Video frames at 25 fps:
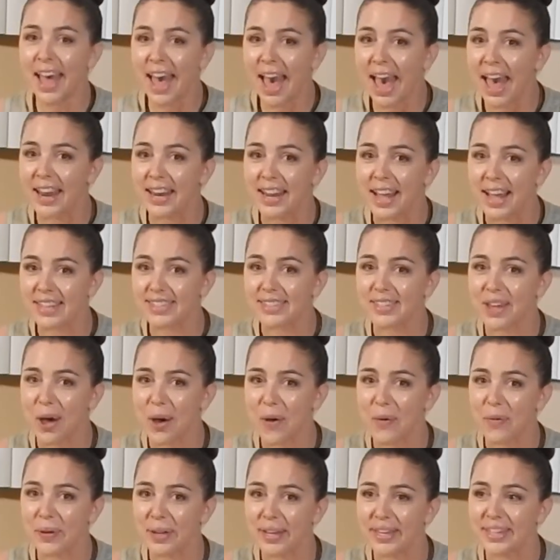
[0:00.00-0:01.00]
And as
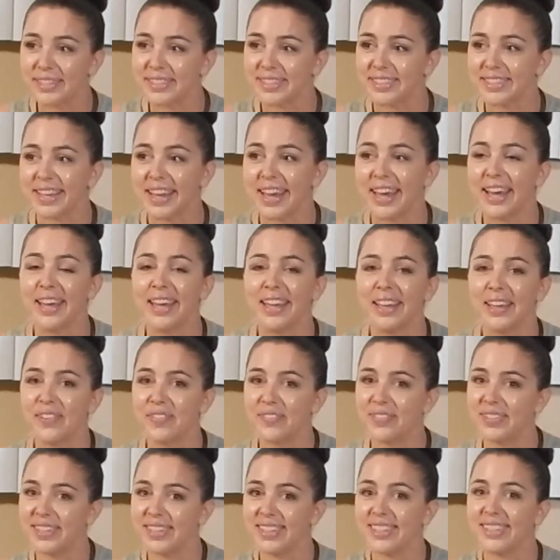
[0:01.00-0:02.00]
always, if
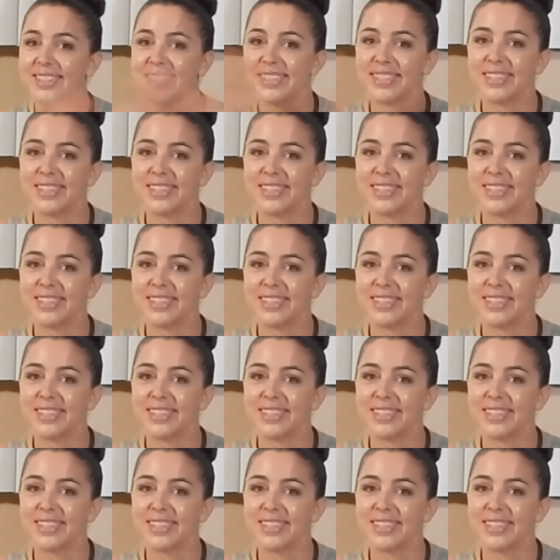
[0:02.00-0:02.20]
needed,